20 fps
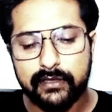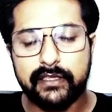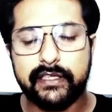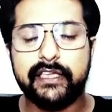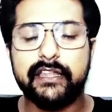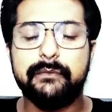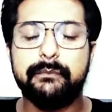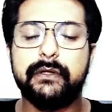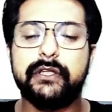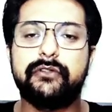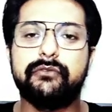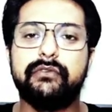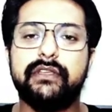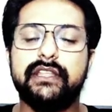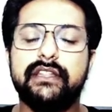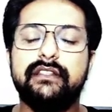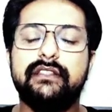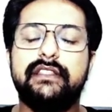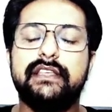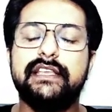In
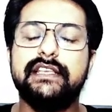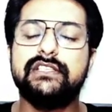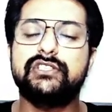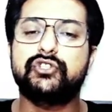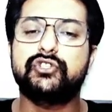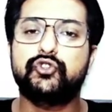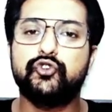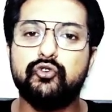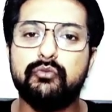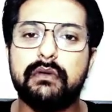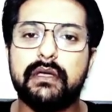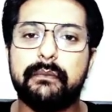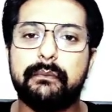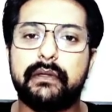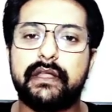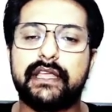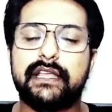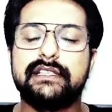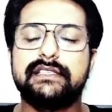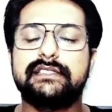between these two
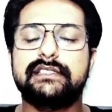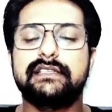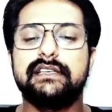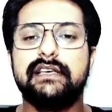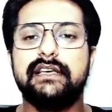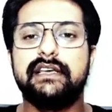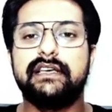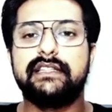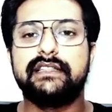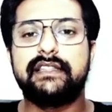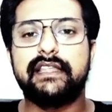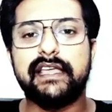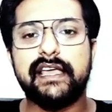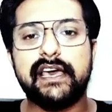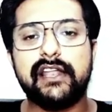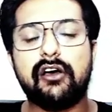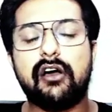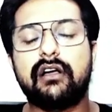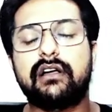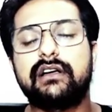membranes,
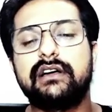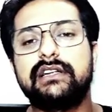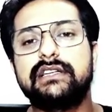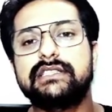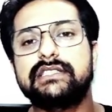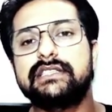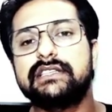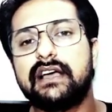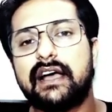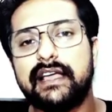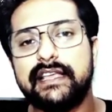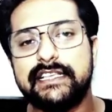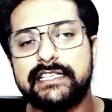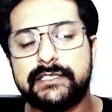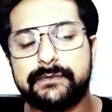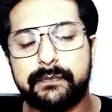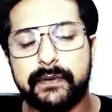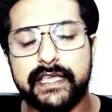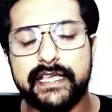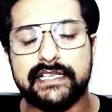there occurs a
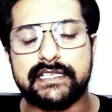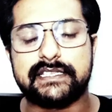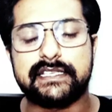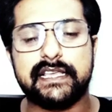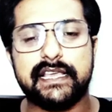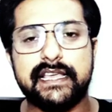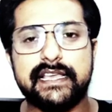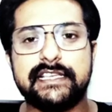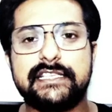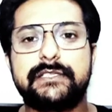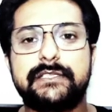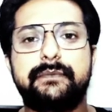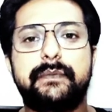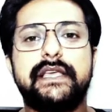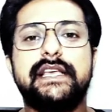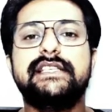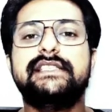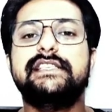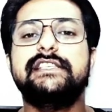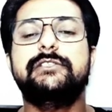space. A
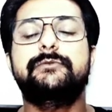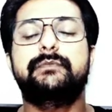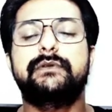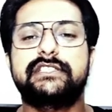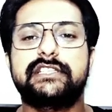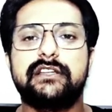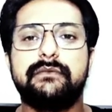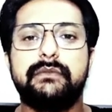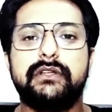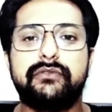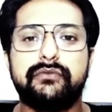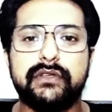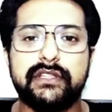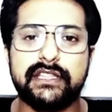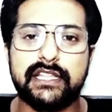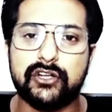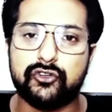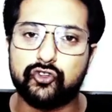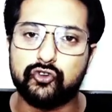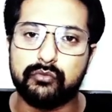space is present between
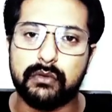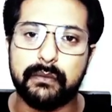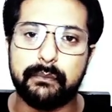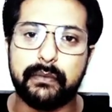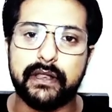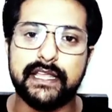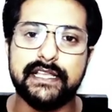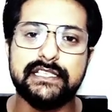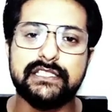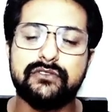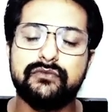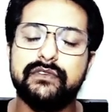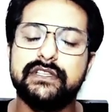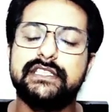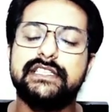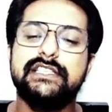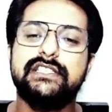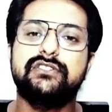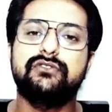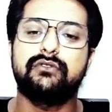the two membranes,
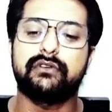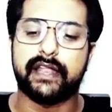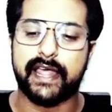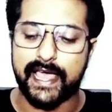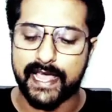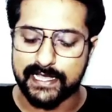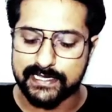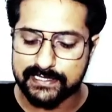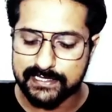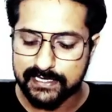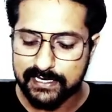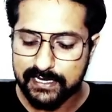which is known as